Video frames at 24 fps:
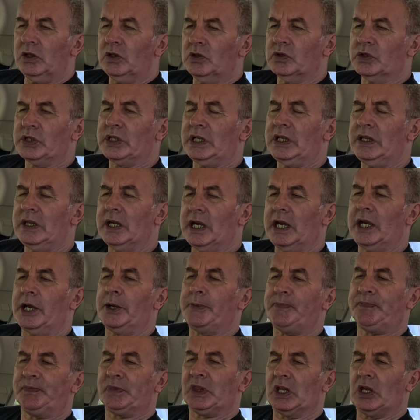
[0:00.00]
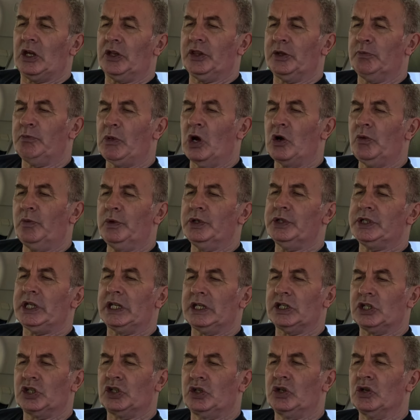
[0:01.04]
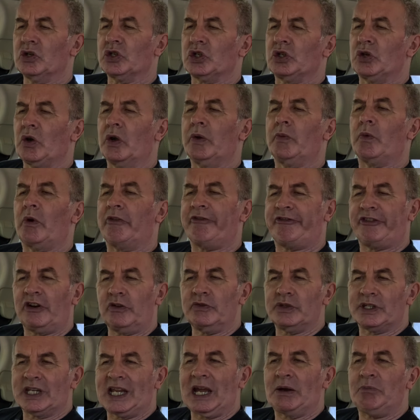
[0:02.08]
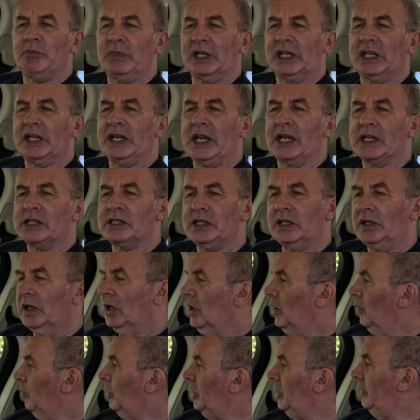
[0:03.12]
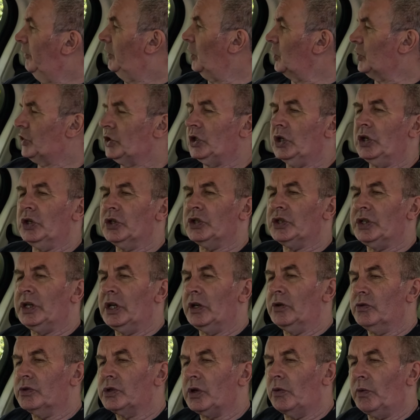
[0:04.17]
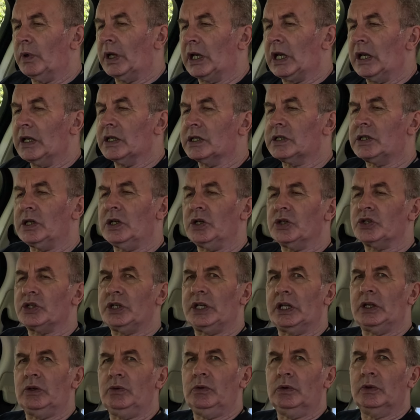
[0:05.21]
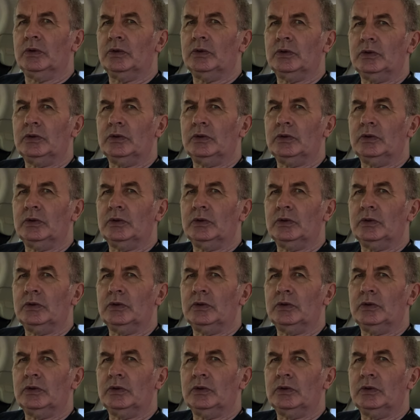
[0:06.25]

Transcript: You'll see there, at the moment, it's just showing what phones can be connected, but you've got search new. So we click search new,